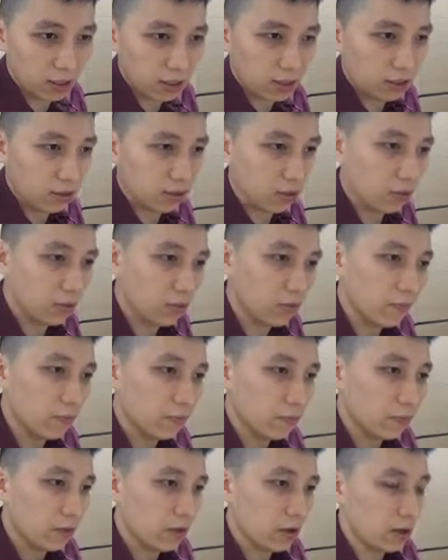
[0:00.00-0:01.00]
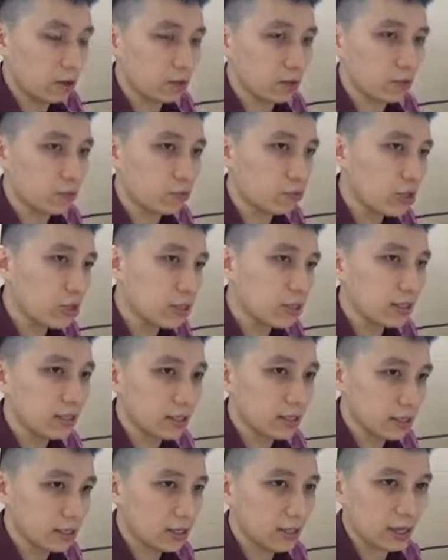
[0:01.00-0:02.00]
So the reason
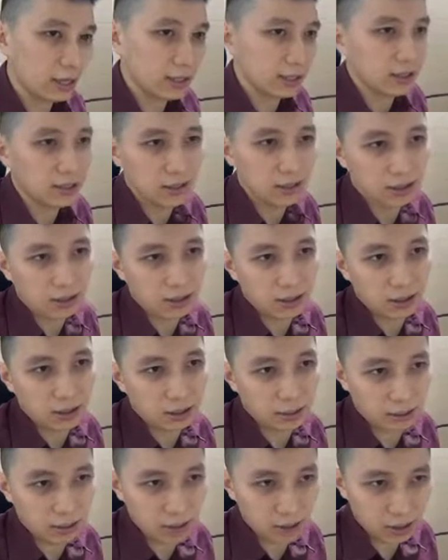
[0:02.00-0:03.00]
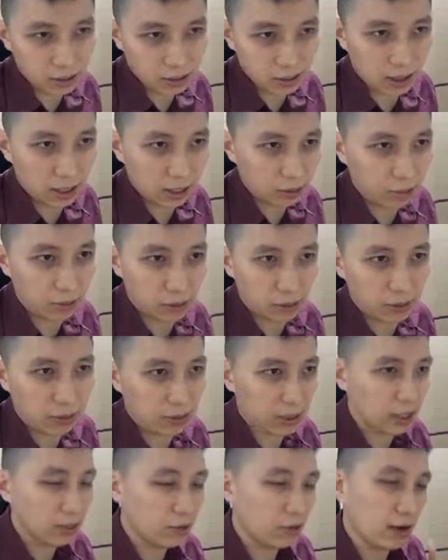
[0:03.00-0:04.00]
is that, I mean, this is glass bulb. In
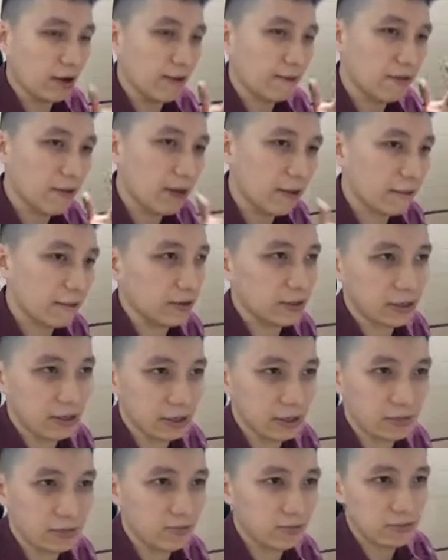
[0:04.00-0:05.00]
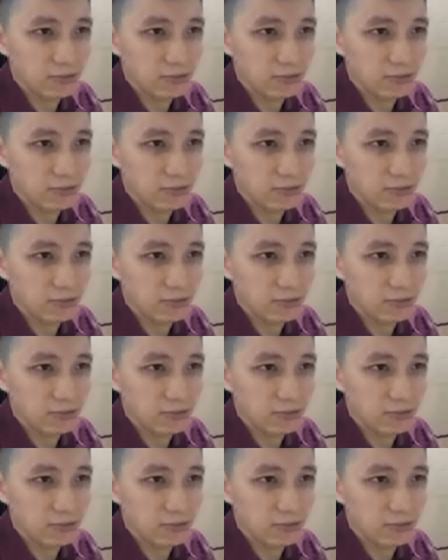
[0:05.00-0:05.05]
case you have never seen